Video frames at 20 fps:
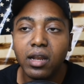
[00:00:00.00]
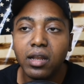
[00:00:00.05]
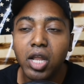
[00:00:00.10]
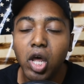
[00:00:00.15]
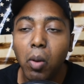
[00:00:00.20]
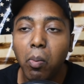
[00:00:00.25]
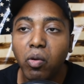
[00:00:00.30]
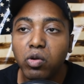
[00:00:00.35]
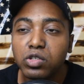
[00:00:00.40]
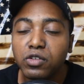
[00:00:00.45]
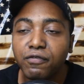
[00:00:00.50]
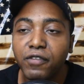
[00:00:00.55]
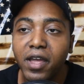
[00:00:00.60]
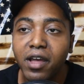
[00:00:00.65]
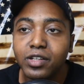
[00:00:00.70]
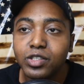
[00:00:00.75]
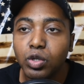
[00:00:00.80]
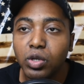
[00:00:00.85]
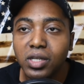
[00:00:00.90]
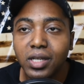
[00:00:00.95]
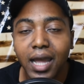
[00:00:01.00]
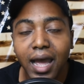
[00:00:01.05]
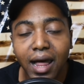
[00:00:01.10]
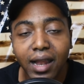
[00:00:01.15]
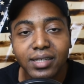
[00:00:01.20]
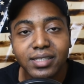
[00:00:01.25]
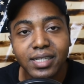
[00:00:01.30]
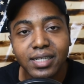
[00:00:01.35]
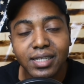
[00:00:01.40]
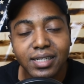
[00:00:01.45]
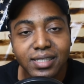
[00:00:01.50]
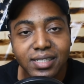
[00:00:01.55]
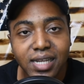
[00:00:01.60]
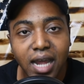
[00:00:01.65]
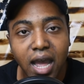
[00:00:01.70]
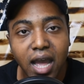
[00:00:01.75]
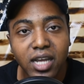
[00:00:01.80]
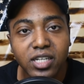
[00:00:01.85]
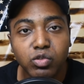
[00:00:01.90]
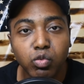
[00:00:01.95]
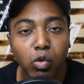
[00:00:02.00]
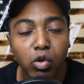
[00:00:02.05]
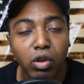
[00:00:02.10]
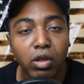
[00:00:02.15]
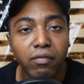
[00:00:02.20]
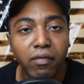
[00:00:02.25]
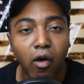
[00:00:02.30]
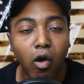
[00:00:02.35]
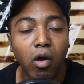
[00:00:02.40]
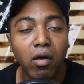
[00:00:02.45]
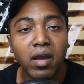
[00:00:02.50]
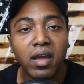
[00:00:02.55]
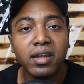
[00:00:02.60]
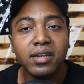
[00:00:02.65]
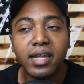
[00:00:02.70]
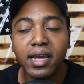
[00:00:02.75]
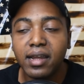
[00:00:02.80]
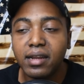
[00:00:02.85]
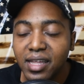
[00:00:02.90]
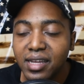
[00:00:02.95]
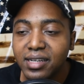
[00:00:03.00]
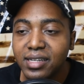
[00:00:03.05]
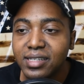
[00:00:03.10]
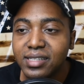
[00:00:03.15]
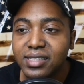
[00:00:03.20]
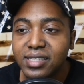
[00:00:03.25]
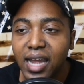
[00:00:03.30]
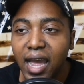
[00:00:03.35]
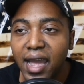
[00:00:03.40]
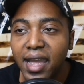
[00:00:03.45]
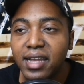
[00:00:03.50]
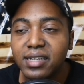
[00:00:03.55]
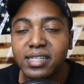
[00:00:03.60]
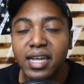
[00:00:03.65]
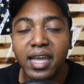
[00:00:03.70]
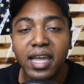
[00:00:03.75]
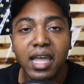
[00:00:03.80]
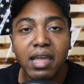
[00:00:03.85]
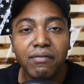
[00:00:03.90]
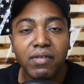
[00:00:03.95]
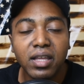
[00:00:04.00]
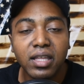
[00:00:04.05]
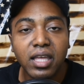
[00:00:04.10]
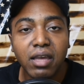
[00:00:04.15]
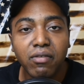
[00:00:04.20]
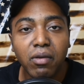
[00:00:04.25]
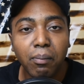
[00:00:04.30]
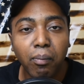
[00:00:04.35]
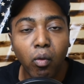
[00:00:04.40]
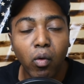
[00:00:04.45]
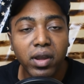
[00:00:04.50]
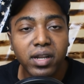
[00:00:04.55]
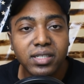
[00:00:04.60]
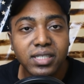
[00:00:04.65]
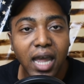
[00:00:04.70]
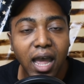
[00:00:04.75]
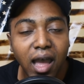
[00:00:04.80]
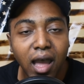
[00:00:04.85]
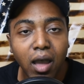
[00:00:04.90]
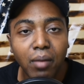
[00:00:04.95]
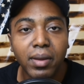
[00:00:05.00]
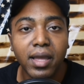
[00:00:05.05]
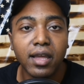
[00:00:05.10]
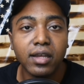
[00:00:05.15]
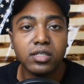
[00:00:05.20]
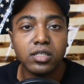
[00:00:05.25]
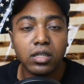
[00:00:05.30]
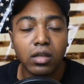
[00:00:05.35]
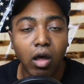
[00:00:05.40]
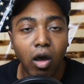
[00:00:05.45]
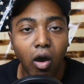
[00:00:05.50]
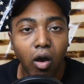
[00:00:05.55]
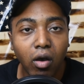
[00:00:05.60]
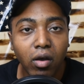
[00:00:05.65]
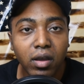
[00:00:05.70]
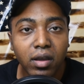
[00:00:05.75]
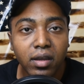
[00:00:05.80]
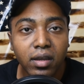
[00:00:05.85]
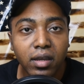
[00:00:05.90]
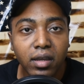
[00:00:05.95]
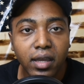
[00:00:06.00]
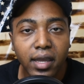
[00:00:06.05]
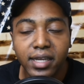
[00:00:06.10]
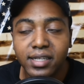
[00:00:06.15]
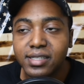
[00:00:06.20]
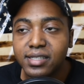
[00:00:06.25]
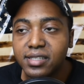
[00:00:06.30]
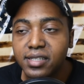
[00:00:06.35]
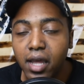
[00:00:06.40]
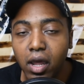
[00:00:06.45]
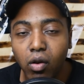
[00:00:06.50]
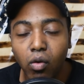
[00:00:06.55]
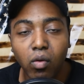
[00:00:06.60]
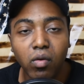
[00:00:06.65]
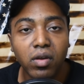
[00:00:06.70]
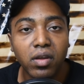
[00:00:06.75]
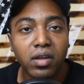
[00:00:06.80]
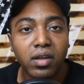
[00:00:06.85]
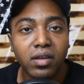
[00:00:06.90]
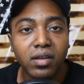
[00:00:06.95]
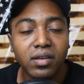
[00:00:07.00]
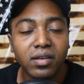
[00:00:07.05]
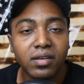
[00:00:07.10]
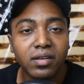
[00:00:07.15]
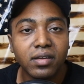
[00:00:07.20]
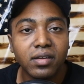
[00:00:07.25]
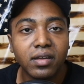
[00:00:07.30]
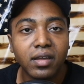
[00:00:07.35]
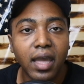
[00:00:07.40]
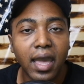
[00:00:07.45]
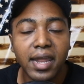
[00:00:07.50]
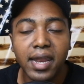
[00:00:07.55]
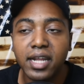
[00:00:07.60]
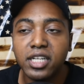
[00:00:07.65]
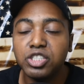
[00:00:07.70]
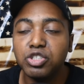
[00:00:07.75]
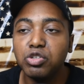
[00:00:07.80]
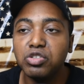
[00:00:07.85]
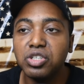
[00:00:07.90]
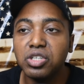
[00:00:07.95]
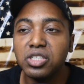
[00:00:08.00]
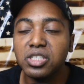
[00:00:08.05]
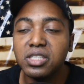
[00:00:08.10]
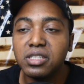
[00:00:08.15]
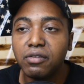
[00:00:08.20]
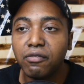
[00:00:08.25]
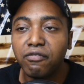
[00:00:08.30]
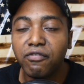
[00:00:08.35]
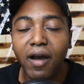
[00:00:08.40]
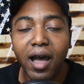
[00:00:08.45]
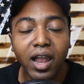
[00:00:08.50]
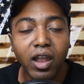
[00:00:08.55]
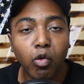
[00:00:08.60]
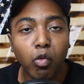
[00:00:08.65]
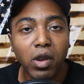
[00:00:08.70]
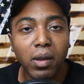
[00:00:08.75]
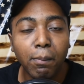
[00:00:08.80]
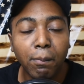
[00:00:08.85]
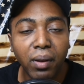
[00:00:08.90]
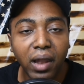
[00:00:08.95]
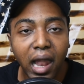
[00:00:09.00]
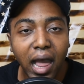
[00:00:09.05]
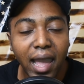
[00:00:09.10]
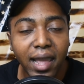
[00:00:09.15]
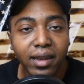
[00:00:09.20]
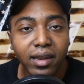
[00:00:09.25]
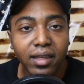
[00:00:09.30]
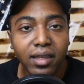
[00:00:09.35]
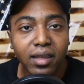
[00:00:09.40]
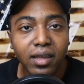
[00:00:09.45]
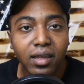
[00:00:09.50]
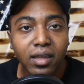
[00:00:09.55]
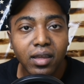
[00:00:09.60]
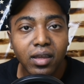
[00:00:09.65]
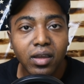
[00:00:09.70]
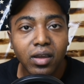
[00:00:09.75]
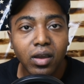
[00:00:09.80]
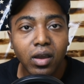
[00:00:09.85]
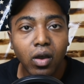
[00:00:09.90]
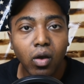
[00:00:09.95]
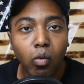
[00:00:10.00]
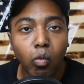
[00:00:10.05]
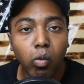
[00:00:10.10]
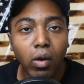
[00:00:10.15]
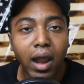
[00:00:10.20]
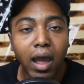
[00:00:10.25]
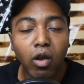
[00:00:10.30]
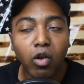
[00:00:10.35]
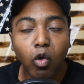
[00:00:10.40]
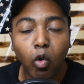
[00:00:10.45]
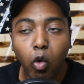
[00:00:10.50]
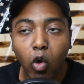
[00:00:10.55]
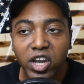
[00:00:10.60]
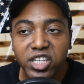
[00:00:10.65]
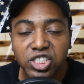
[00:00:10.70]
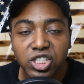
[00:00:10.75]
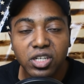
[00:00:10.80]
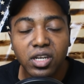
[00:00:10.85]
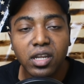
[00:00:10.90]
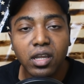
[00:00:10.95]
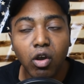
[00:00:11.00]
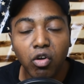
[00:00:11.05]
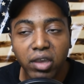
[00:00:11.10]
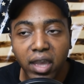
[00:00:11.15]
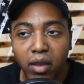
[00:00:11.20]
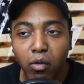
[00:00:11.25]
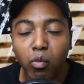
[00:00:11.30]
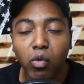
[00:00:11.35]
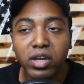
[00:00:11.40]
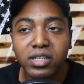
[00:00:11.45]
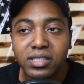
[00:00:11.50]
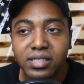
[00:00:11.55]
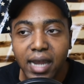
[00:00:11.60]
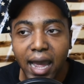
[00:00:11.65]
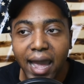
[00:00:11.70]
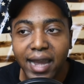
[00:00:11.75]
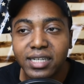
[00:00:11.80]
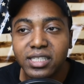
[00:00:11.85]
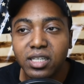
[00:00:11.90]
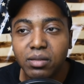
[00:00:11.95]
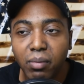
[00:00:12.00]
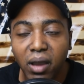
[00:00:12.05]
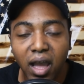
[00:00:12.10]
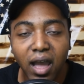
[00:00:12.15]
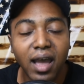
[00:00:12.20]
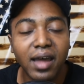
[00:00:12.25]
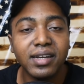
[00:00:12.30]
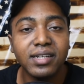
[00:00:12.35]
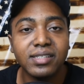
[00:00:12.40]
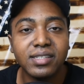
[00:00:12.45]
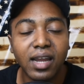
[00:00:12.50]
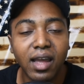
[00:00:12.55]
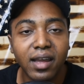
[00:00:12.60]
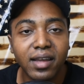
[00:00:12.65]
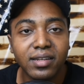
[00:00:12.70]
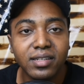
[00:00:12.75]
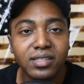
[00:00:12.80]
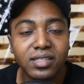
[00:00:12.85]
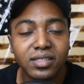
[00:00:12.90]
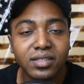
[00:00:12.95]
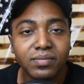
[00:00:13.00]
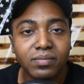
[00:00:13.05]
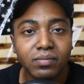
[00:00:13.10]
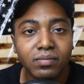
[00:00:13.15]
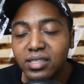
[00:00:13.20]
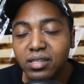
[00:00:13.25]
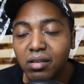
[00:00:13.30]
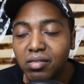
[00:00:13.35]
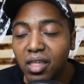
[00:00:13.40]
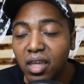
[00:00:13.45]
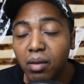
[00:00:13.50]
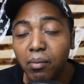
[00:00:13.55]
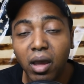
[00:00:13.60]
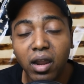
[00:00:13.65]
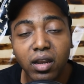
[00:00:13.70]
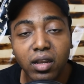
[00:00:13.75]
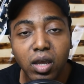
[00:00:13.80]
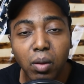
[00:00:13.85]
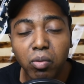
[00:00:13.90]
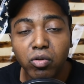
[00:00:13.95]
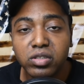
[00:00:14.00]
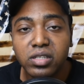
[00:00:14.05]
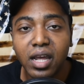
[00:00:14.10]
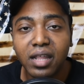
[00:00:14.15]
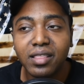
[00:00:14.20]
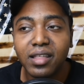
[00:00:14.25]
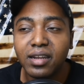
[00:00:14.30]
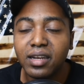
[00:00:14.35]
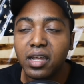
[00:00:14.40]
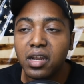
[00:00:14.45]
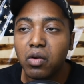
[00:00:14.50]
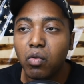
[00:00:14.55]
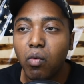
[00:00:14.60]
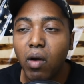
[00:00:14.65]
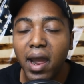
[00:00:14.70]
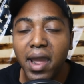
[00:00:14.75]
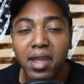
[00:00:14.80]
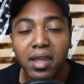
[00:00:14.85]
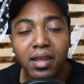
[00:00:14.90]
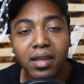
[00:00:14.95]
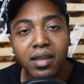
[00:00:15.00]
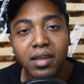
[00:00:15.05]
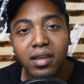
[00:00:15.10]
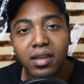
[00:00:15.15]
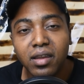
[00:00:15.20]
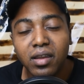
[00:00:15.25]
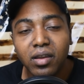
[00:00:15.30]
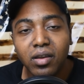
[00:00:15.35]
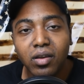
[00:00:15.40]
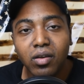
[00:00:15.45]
But the liberals failed to acknowledge that the science will evolve. They think that science at any given point in time is law. It's settled. And that you should just follow it blindly without questioning, okay, what's actually behind the science? That's the thing about the liberals. I think that the right,